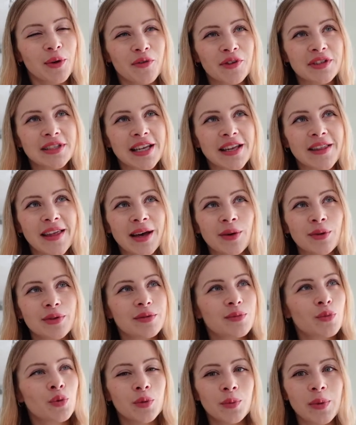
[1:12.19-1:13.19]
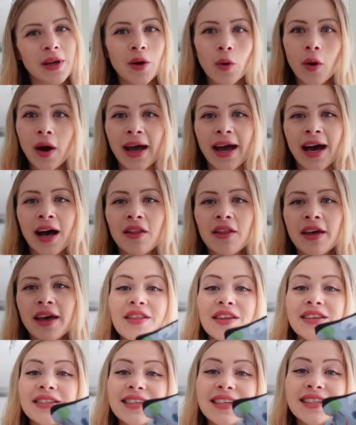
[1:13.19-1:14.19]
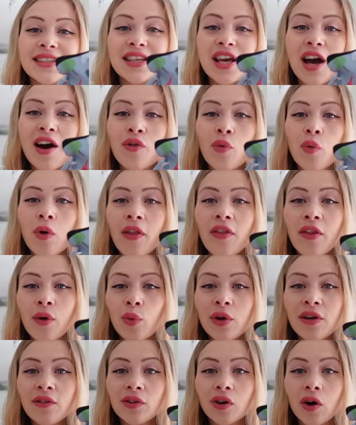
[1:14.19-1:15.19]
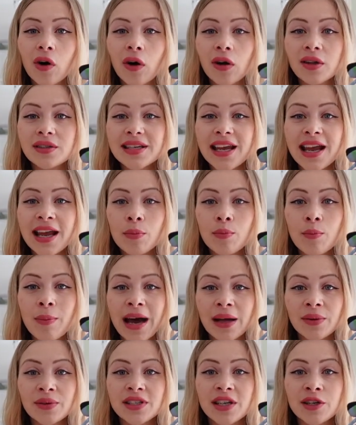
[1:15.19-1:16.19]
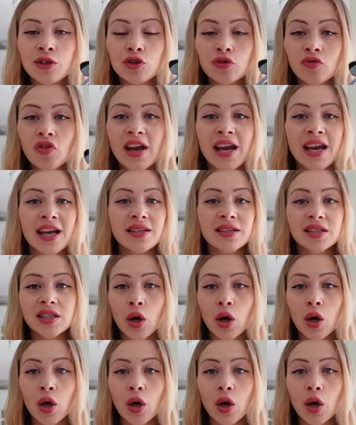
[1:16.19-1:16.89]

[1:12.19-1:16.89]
Obviously that would be quite out there. And this is the other one that we've got in mountain trees.